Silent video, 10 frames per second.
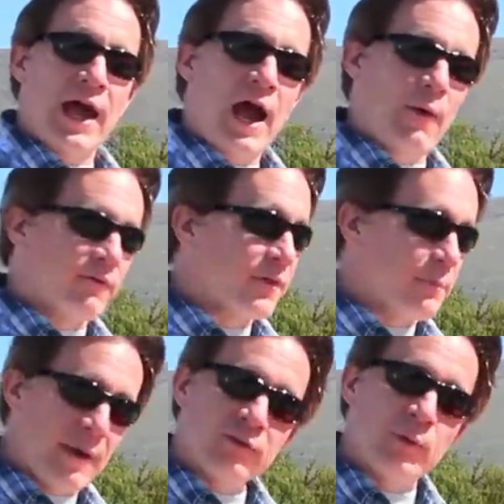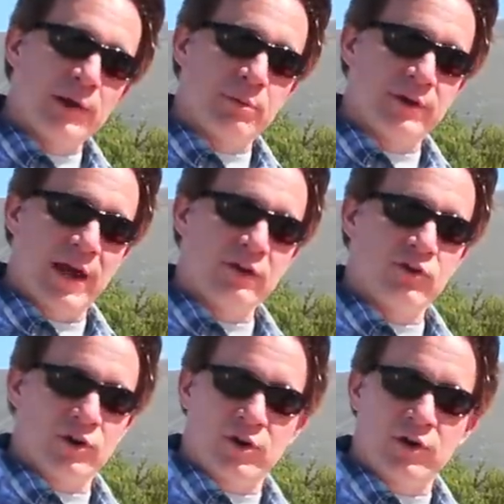However, the best way to protect
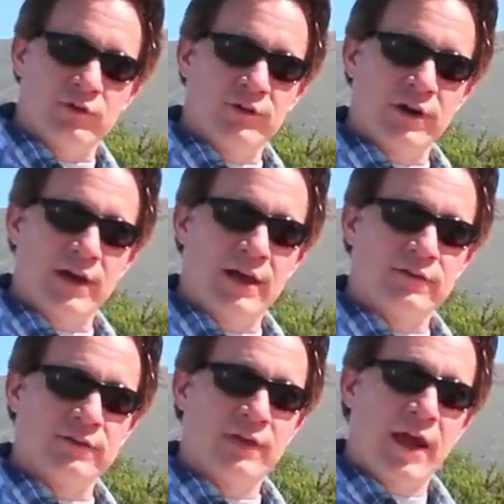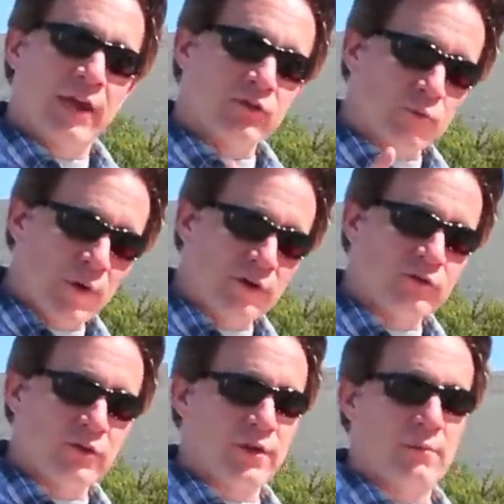your Cocoon sunglasses is to
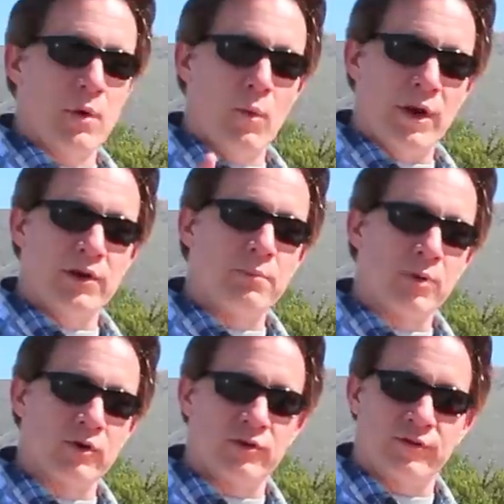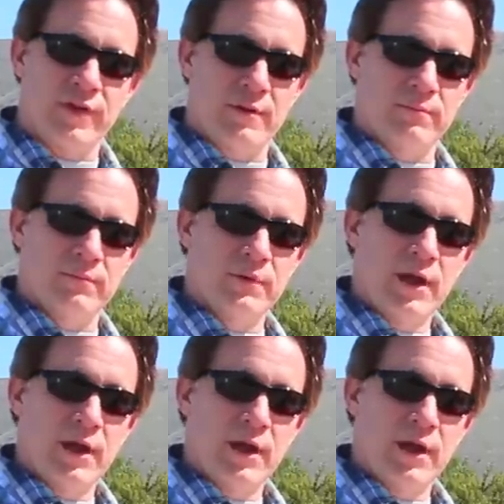register them when you purchase them.